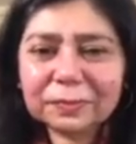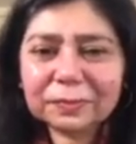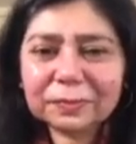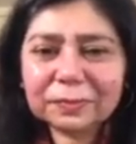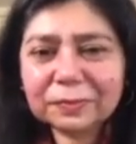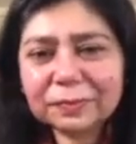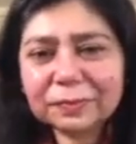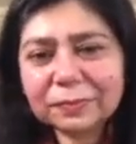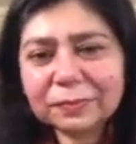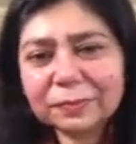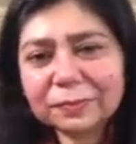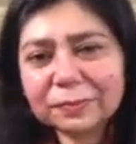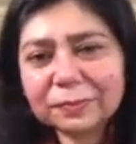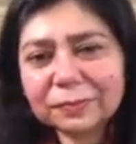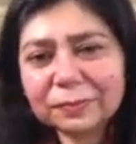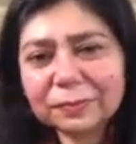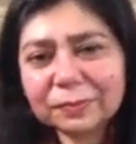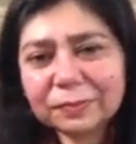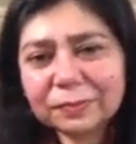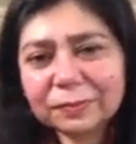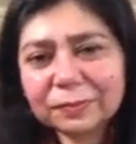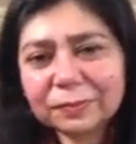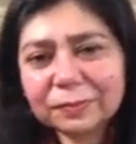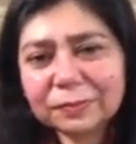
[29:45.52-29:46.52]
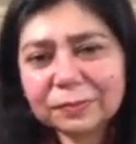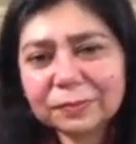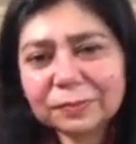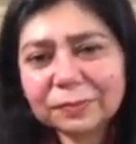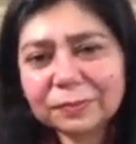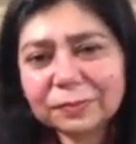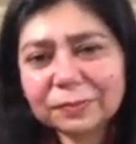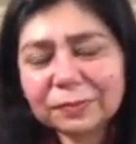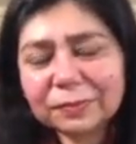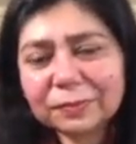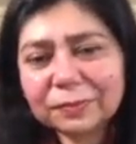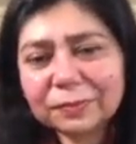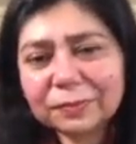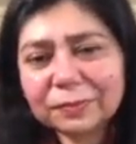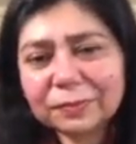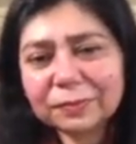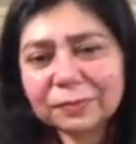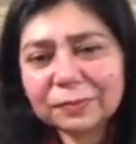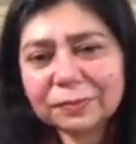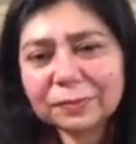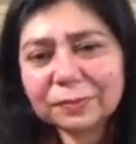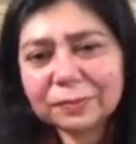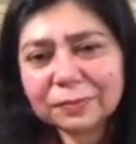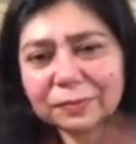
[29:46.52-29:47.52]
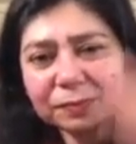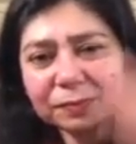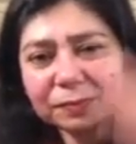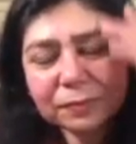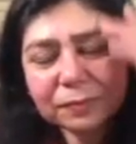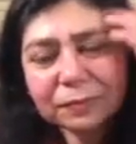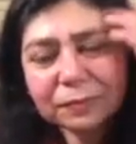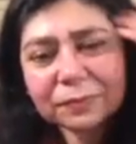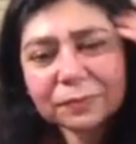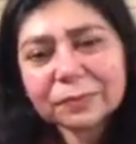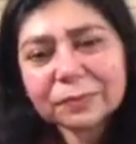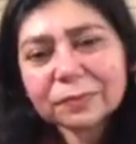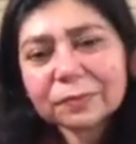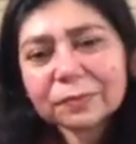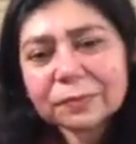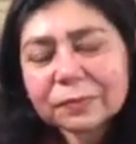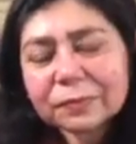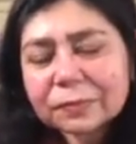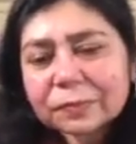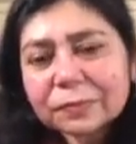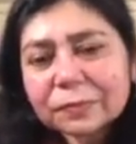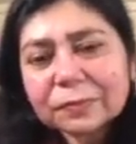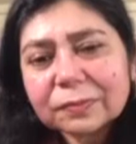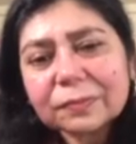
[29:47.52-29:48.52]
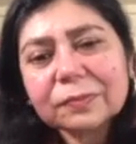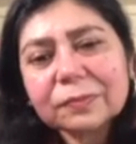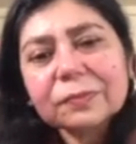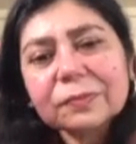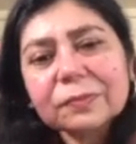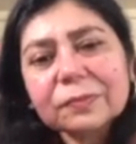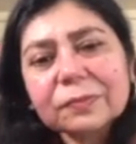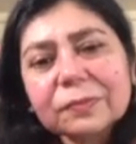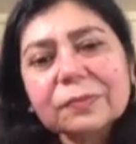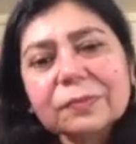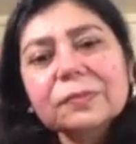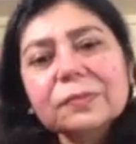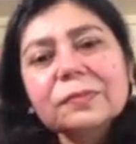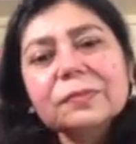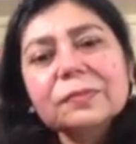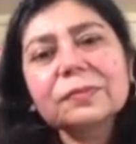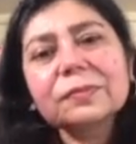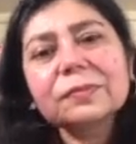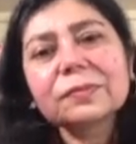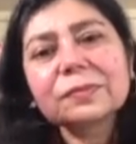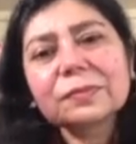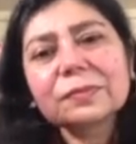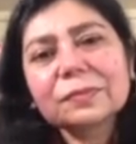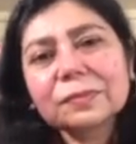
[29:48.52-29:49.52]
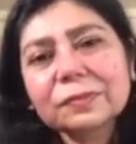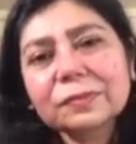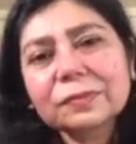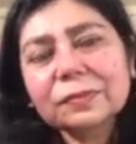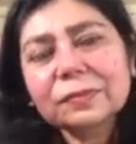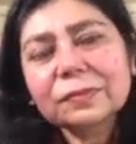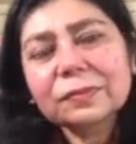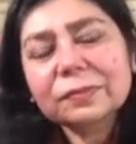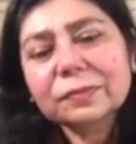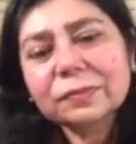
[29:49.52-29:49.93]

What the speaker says: No words are spoken by the person on screen.